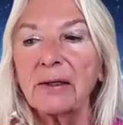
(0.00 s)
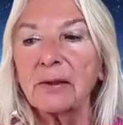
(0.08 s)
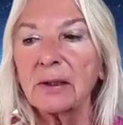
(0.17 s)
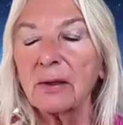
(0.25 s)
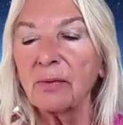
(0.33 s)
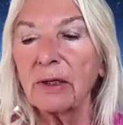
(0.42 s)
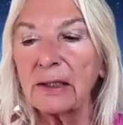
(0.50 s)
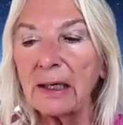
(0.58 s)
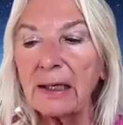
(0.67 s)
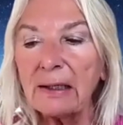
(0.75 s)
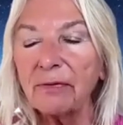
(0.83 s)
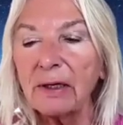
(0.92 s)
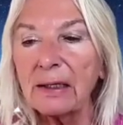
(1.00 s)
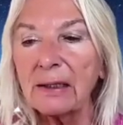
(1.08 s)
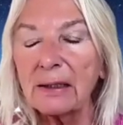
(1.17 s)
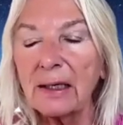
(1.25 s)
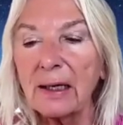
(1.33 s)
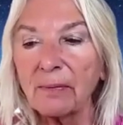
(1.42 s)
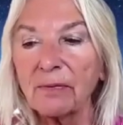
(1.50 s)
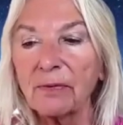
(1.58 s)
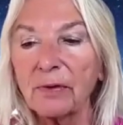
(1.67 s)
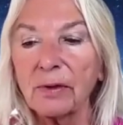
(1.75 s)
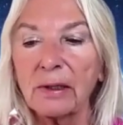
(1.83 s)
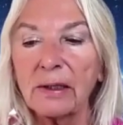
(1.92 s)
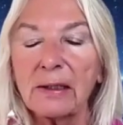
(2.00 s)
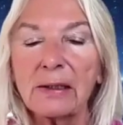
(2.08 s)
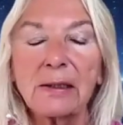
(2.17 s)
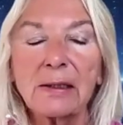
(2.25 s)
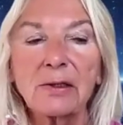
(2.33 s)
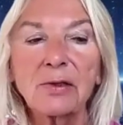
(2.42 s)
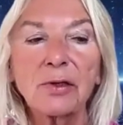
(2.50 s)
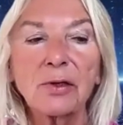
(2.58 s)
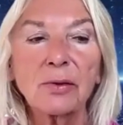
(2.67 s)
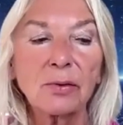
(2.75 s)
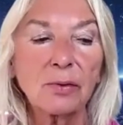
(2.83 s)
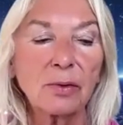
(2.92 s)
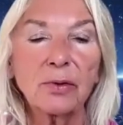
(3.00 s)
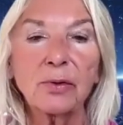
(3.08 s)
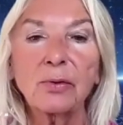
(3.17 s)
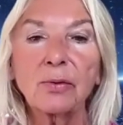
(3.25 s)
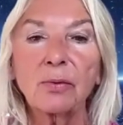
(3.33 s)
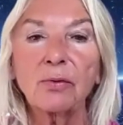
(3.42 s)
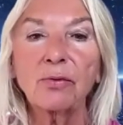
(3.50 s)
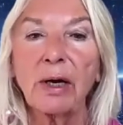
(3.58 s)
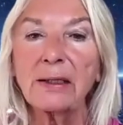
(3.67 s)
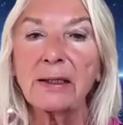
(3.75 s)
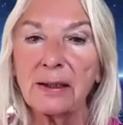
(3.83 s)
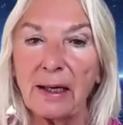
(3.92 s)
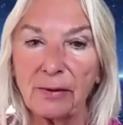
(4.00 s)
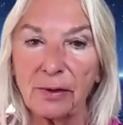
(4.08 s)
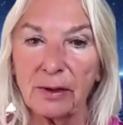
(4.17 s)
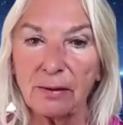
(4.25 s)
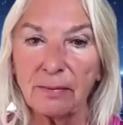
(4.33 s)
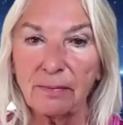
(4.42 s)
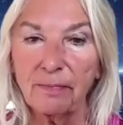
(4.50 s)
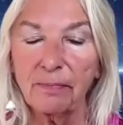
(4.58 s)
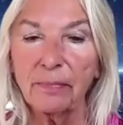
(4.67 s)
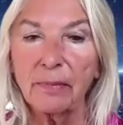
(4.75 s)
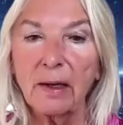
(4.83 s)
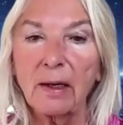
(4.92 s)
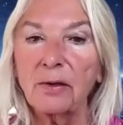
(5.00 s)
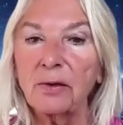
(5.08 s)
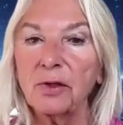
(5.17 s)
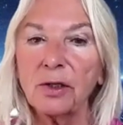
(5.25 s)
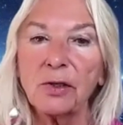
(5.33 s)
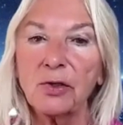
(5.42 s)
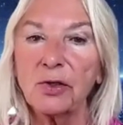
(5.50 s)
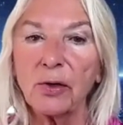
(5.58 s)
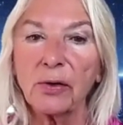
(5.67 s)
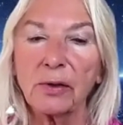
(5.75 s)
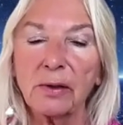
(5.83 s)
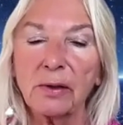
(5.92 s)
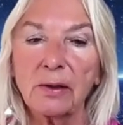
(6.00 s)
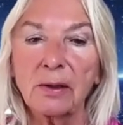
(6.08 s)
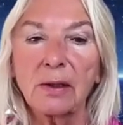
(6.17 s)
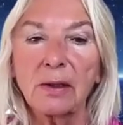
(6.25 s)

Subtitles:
And what I find helpful is you write it out. You just journal.